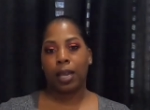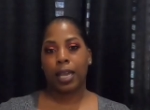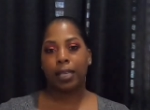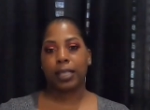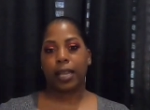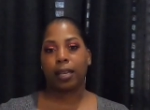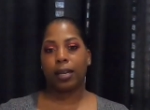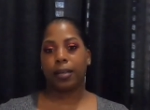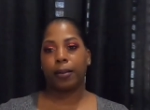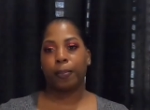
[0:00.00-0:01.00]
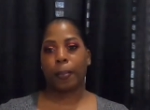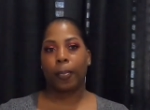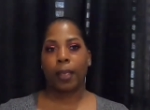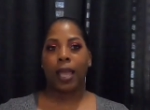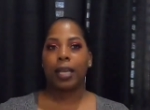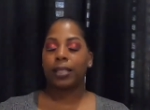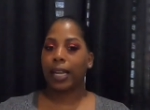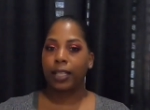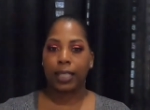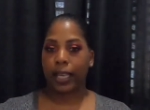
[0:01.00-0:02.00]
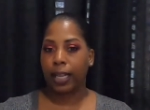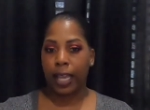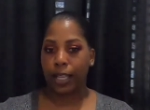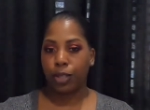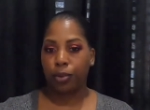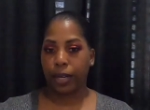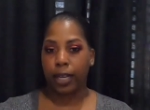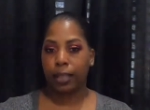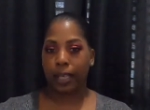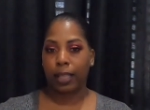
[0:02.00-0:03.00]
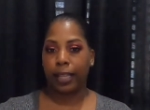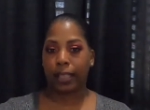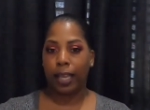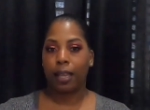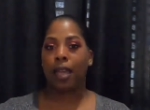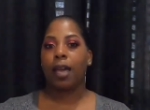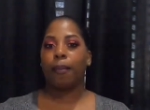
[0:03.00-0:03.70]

It's like it's not a secondhand store or anything like that,